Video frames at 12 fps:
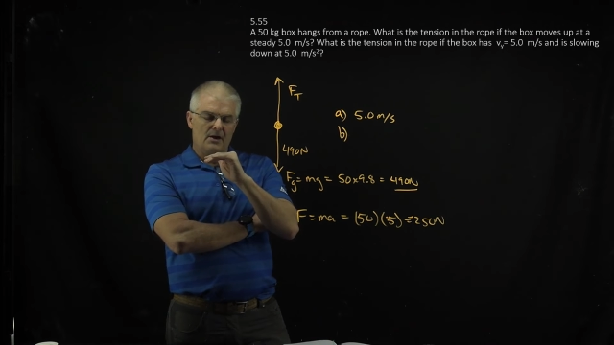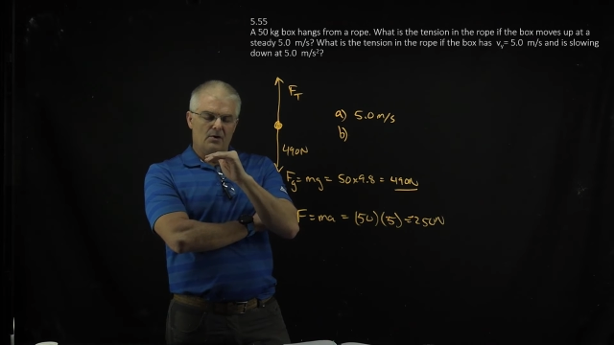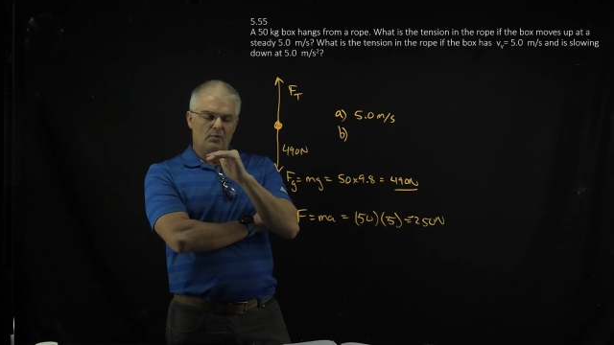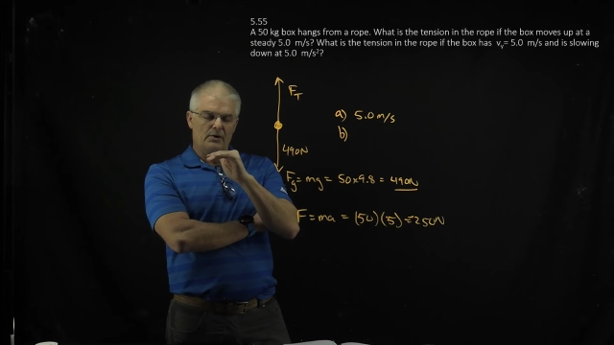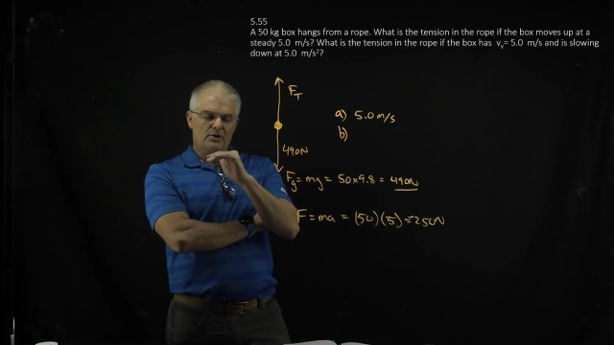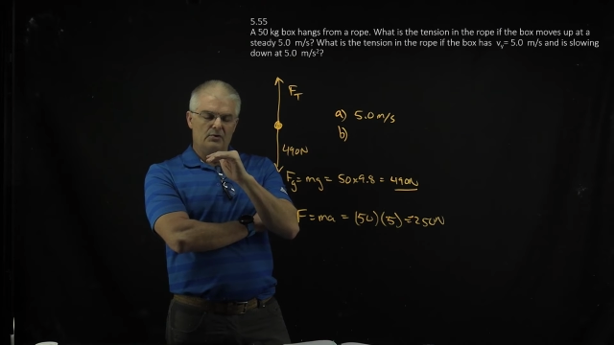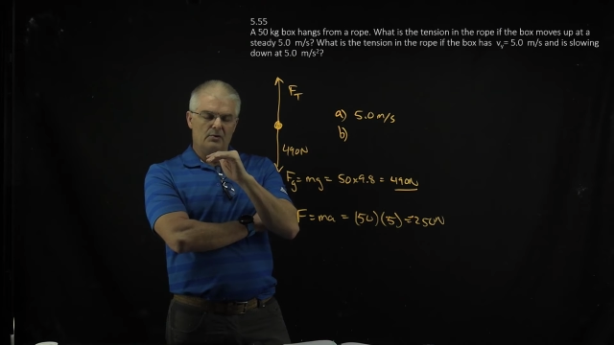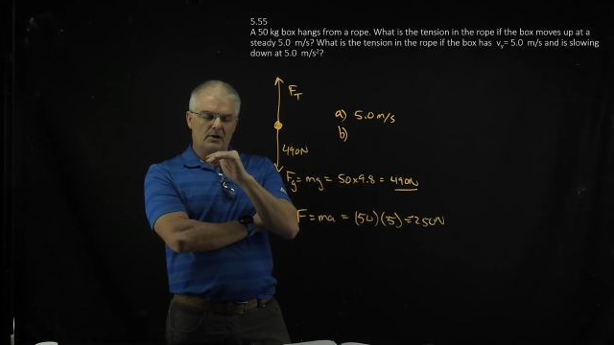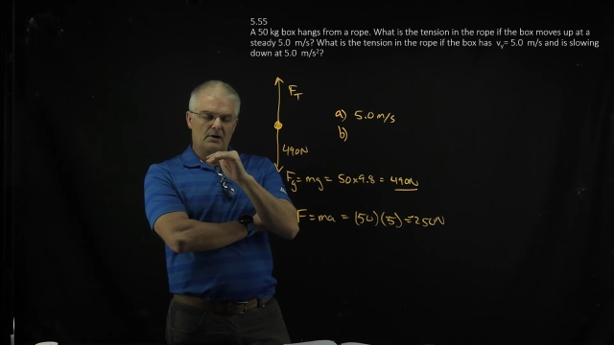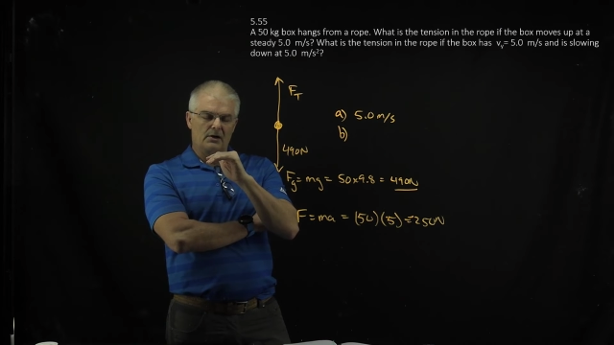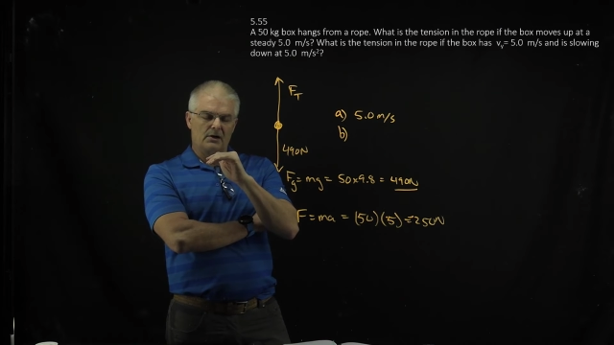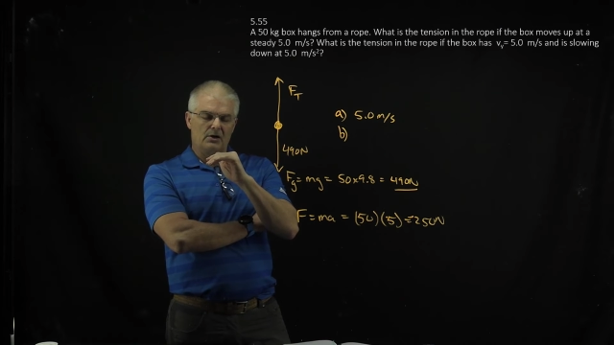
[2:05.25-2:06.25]
when you
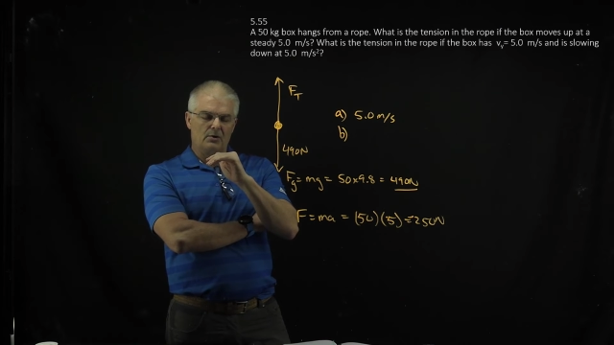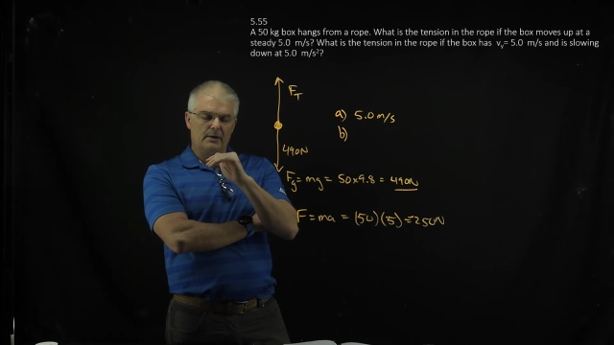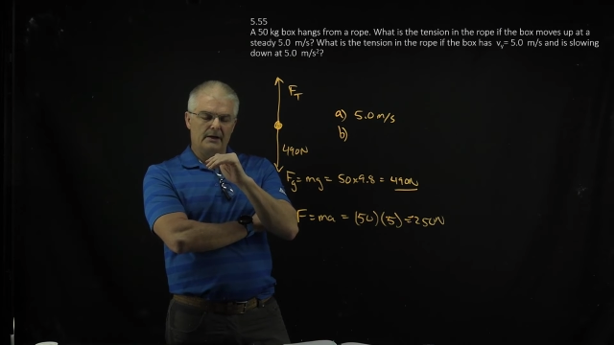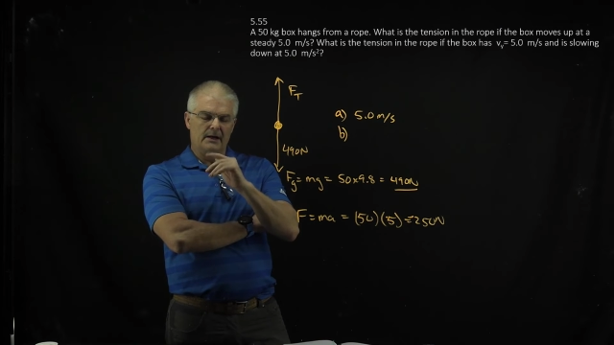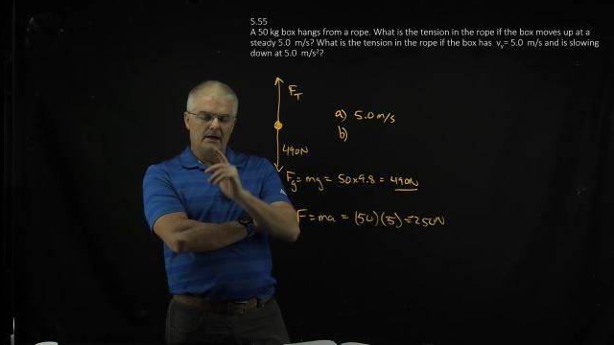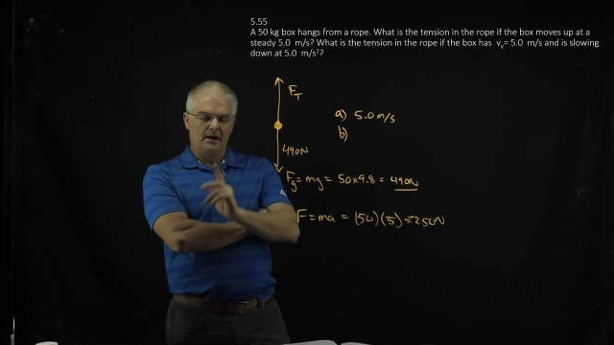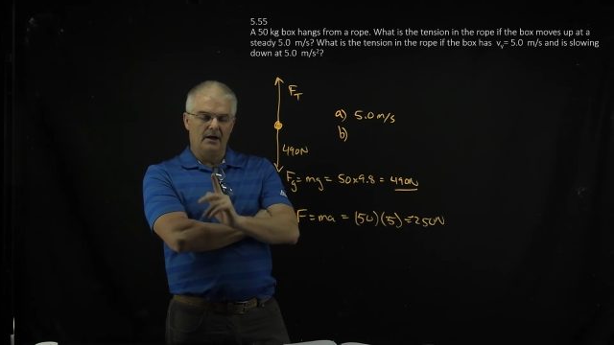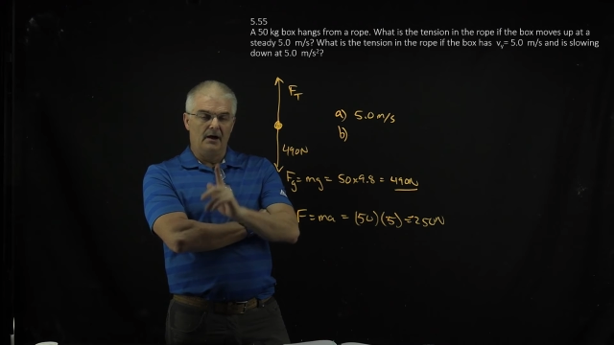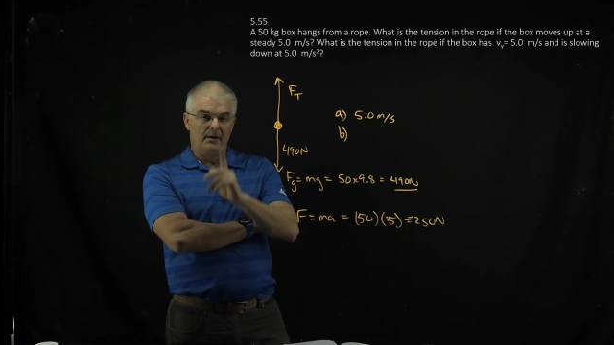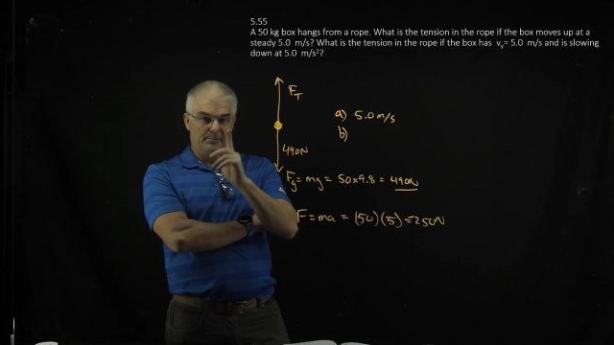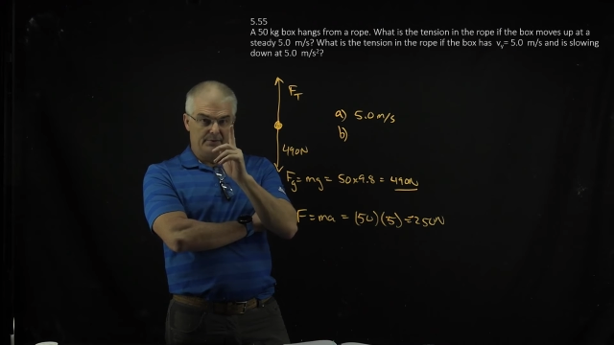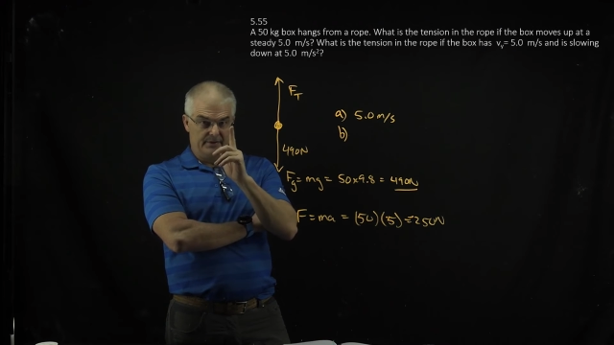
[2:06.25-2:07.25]
are going
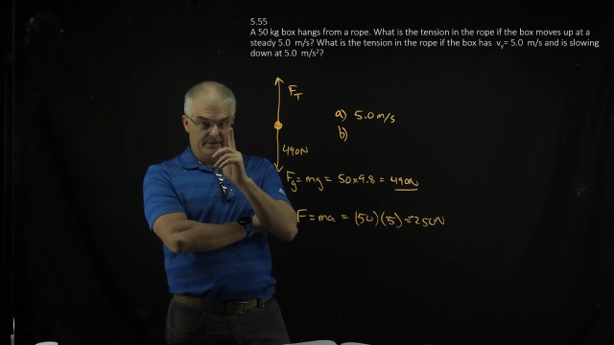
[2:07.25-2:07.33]
up,